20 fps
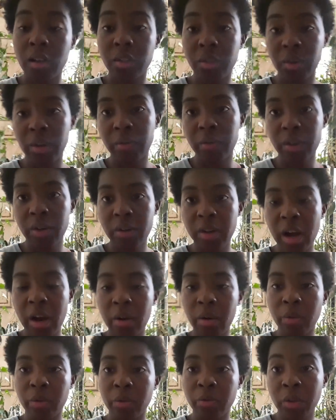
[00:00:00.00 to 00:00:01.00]
So I figured I
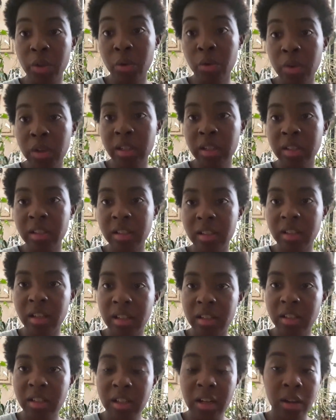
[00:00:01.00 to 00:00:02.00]
would review it,
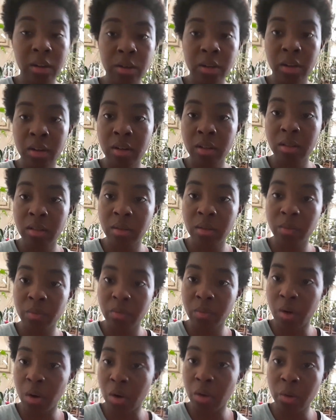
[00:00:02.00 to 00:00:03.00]
like tell y'all
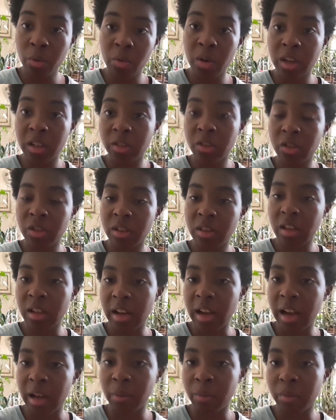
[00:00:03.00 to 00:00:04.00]
all the wild shit that
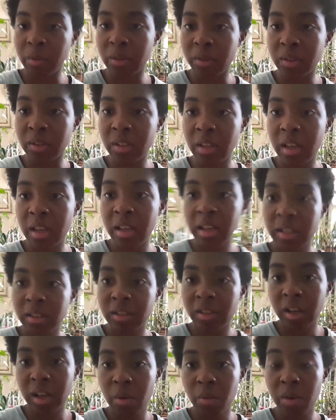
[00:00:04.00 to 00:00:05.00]
happens,
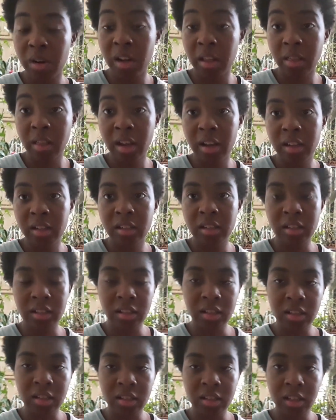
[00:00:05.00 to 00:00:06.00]
say what I liked and
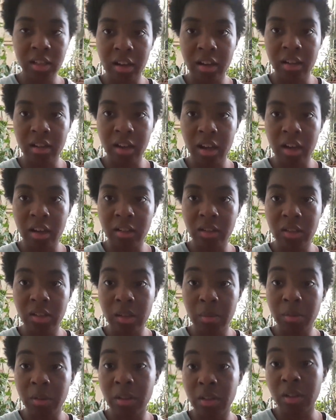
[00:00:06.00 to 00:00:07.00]
didn't like, and some
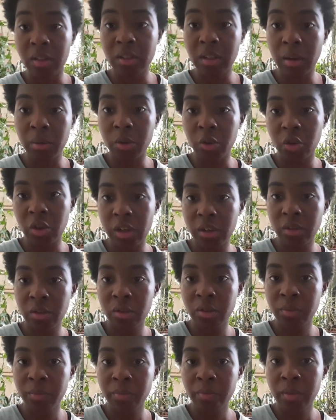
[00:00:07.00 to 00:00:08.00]
of the things I would
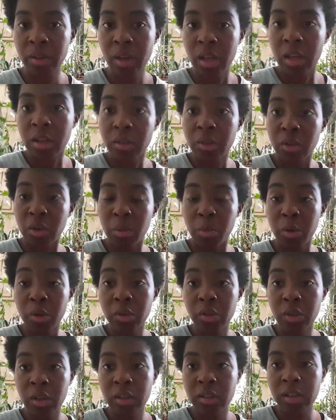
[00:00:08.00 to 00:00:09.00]
change. So the book
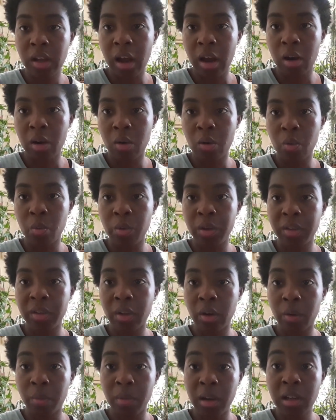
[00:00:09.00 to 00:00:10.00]
starts out with
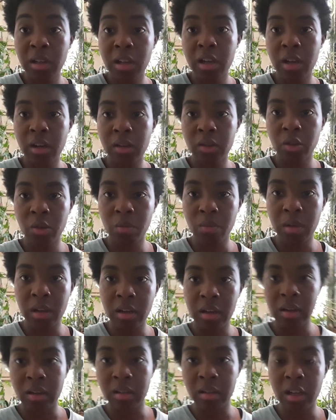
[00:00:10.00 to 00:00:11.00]
our main character,
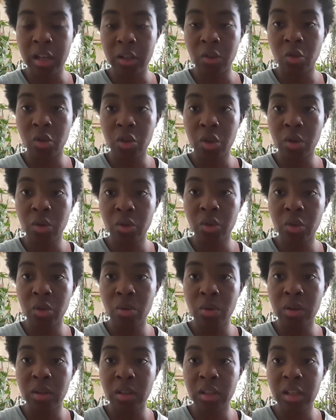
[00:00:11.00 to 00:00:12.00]
Mina, and she goes to
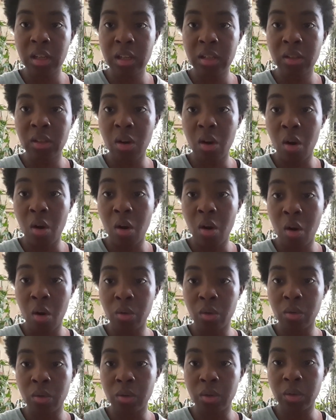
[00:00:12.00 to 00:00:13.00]
an elite all
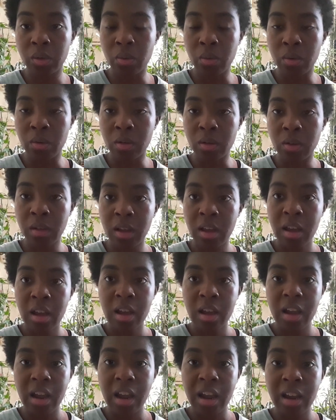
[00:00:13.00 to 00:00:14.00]
girls school.
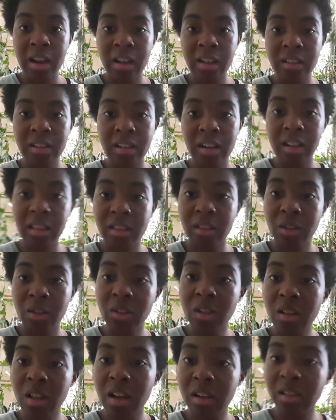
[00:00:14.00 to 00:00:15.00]
And there's a
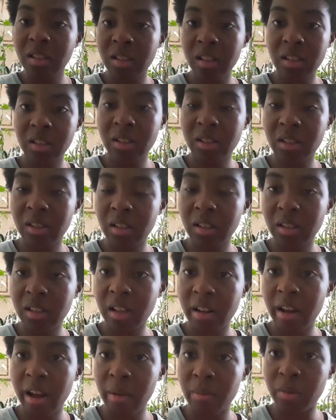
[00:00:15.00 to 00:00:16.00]
lot of sexist things that
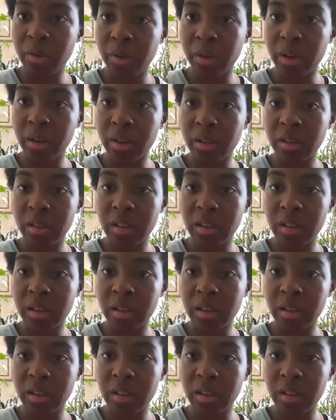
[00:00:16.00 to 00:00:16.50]
happen there.